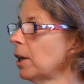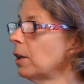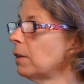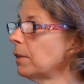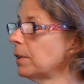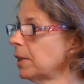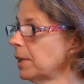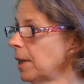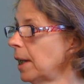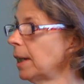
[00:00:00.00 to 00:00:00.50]

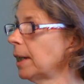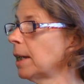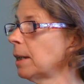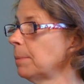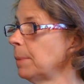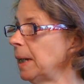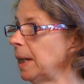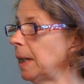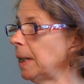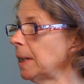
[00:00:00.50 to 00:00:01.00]
oversight
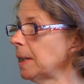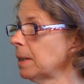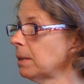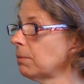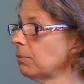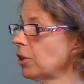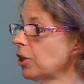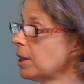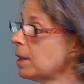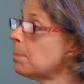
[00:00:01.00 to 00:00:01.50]
committees,
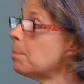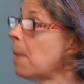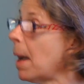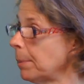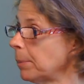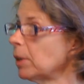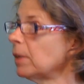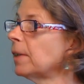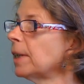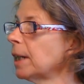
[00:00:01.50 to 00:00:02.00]
just a
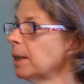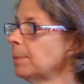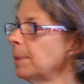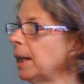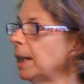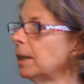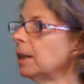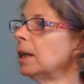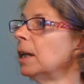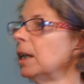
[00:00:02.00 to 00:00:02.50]
member of the
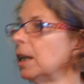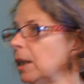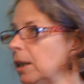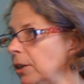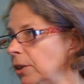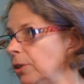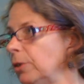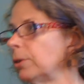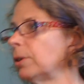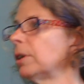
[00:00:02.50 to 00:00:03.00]
committee,
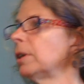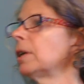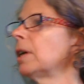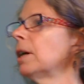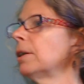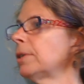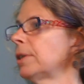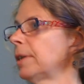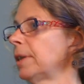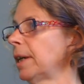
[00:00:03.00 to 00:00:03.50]
you could
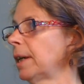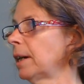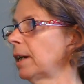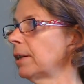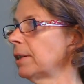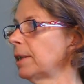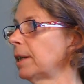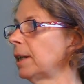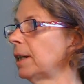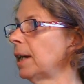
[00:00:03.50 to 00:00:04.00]
go to the
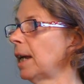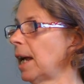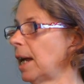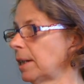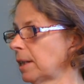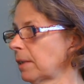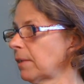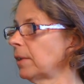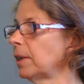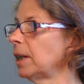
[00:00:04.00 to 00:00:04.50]
NRC and
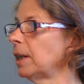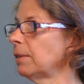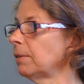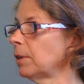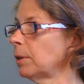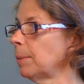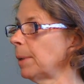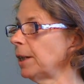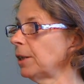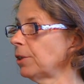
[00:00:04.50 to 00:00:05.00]
ask for the
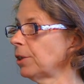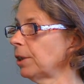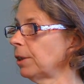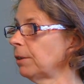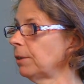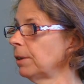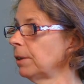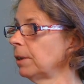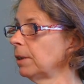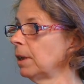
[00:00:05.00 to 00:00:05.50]
information.
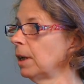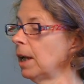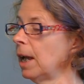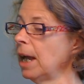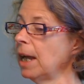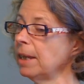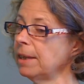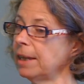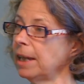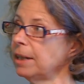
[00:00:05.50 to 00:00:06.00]

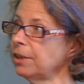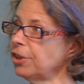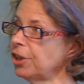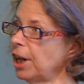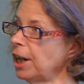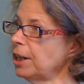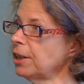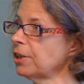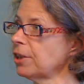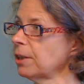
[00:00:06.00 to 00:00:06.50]
They
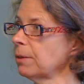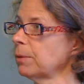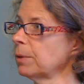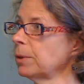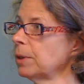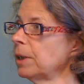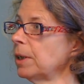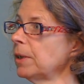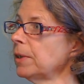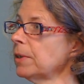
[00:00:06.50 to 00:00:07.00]
changed the
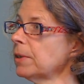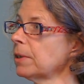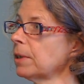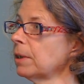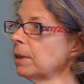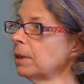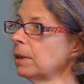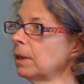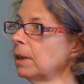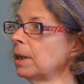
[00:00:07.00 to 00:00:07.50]
rules.
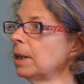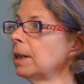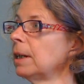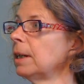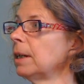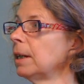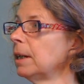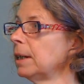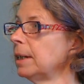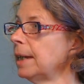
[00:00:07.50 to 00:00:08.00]

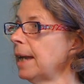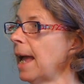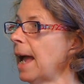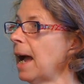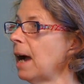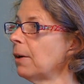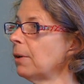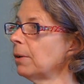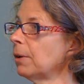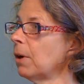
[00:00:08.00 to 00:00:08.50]

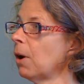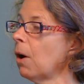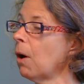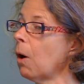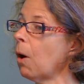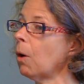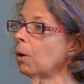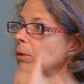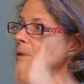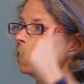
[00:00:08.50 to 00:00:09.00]
Now,
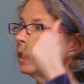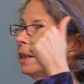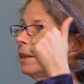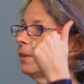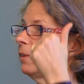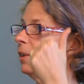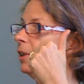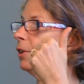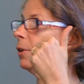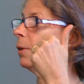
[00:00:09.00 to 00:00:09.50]
only
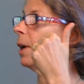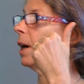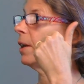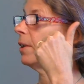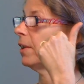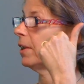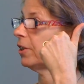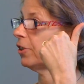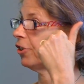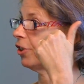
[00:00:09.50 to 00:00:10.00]
if you are
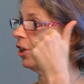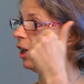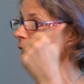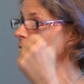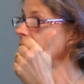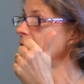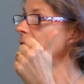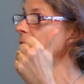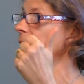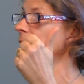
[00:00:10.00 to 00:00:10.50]
the
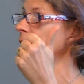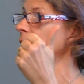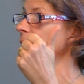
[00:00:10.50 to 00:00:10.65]
chair of an